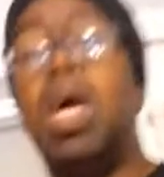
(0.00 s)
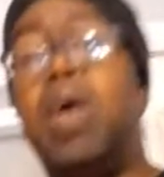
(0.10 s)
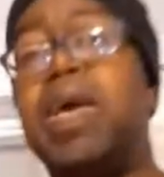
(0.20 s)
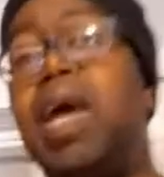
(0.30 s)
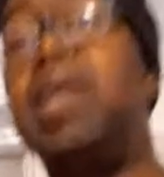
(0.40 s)

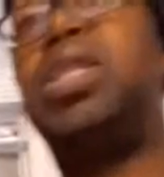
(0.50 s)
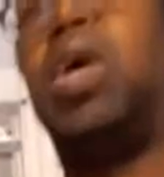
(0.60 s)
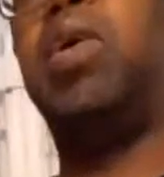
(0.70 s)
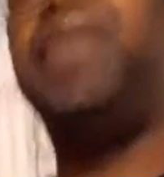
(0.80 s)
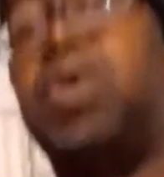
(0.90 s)
Okay,
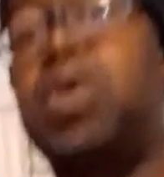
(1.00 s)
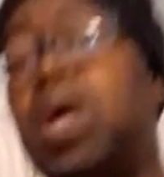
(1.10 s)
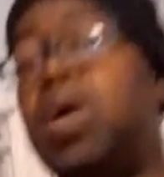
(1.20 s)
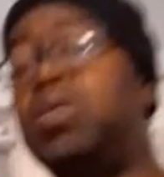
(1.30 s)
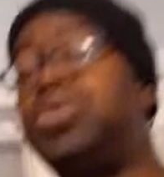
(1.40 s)
so if you
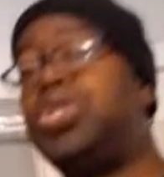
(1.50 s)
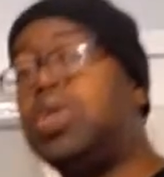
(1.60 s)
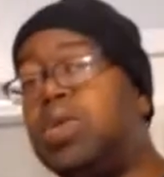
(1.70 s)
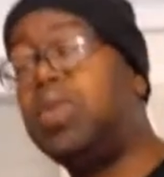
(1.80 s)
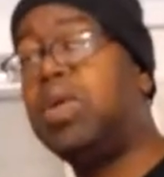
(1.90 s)
go
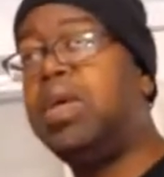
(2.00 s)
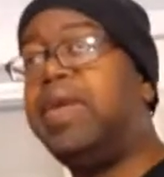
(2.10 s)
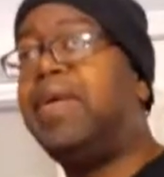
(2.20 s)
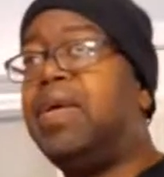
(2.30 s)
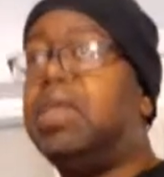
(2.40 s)
to
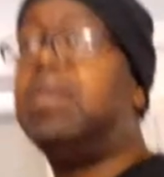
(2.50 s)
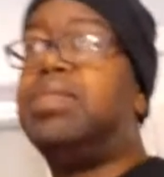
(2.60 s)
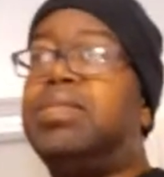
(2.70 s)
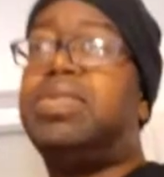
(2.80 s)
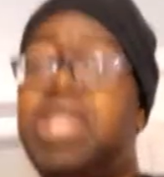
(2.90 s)

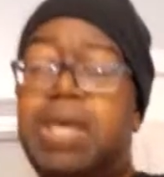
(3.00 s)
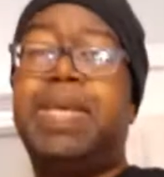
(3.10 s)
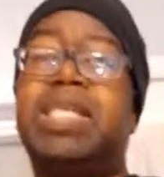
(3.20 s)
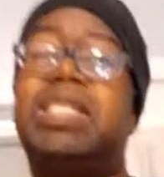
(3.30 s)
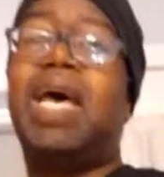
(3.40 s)

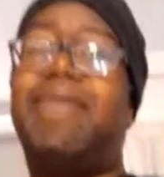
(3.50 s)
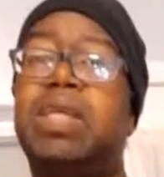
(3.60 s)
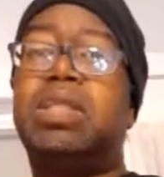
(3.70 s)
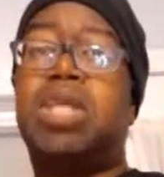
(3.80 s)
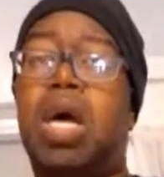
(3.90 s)

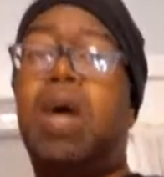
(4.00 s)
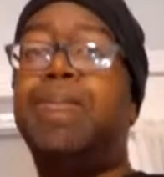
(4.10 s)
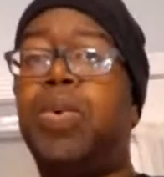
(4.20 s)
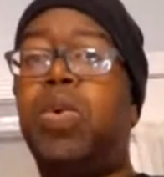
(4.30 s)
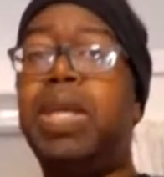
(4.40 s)
TB7,
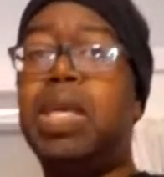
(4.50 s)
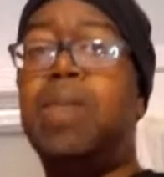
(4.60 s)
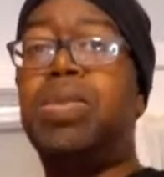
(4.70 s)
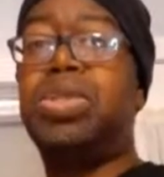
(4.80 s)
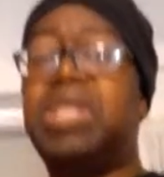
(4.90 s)
Tomboy
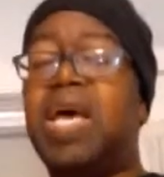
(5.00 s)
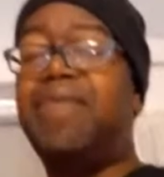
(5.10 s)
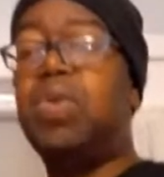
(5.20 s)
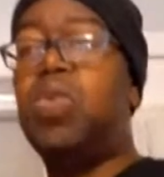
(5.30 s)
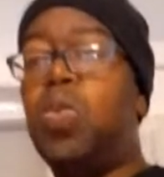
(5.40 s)
number
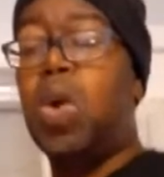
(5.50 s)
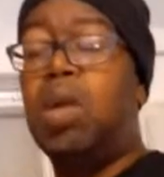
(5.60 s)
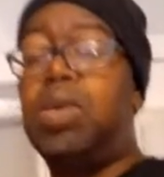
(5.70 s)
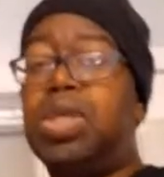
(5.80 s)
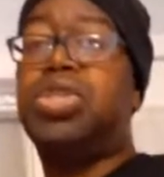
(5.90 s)
7,
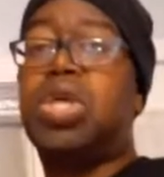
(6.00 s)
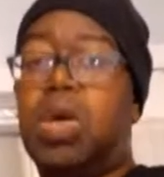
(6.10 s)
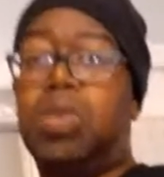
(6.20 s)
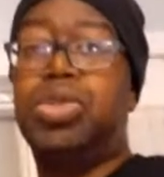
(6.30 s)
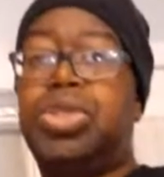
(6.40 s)
Wellness
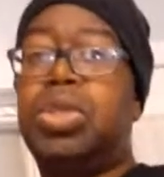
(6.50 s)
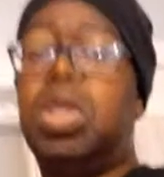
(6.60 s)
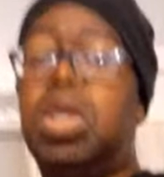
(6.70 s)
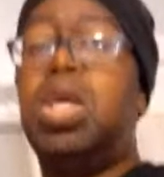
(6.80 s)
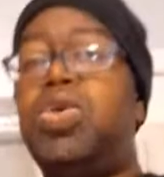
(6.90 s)
Coach.
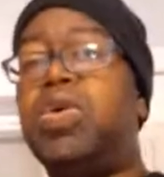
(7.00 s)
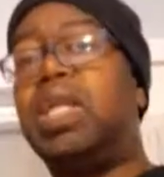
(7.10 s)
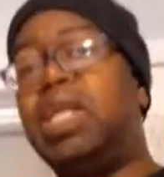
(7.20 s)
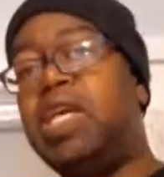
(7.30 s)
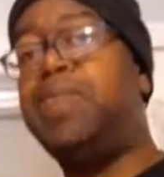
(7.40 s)
Wait a
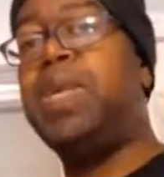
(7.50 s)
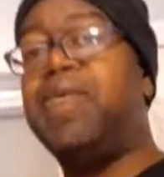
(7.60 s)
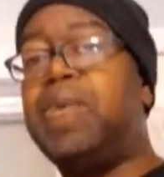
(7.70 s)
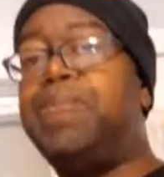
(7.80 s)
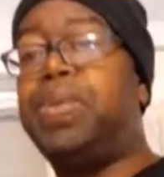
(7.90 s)
minute, I
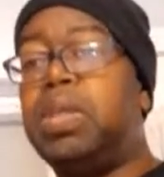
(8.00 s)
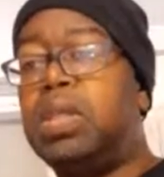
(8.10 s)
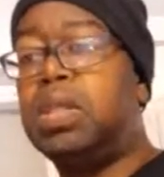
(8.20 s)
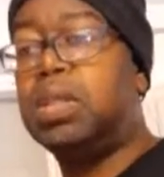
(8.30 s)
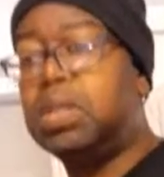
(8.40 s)
got that
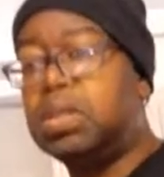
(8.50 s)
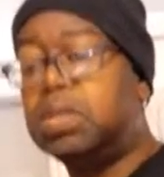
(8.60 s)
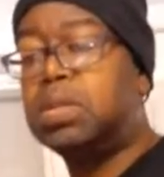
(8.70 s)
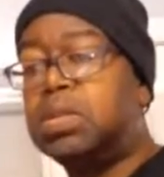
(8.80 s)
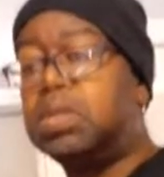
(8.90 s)
here,
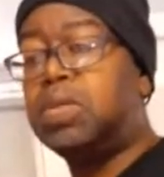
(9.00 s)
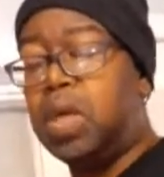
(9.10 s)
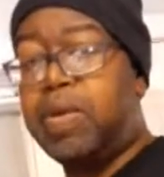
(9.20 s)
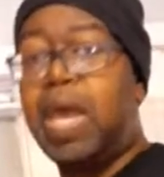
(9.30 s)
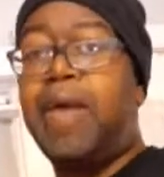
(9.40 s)
Brian.
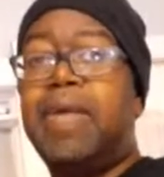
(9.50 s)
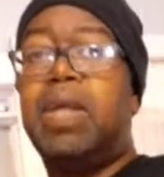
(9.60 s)
Okay.